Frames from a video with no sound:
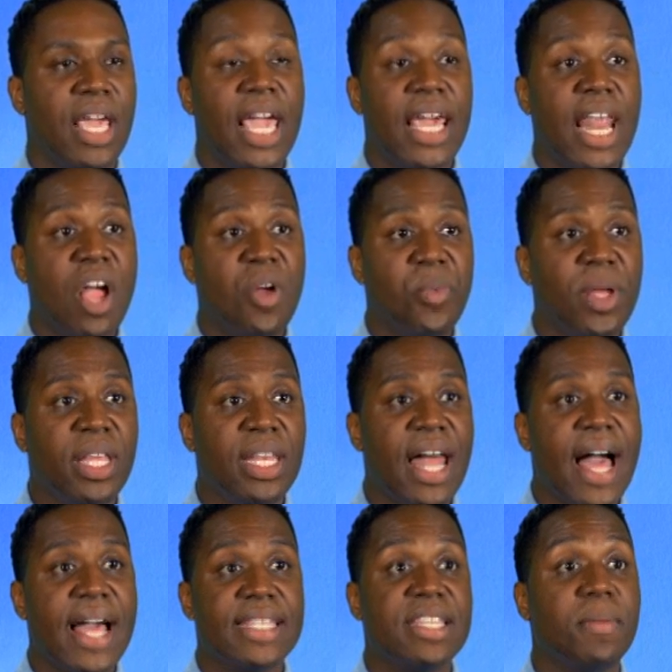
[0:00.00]
and I
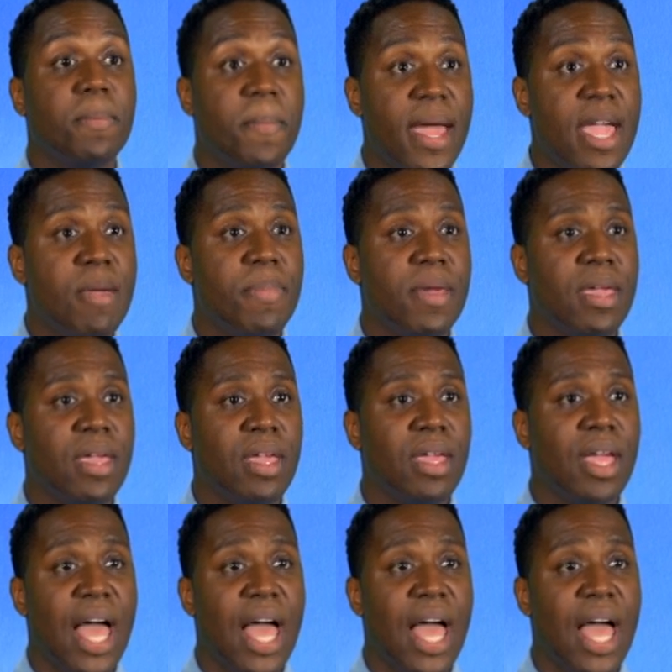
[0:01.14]
realized that maybe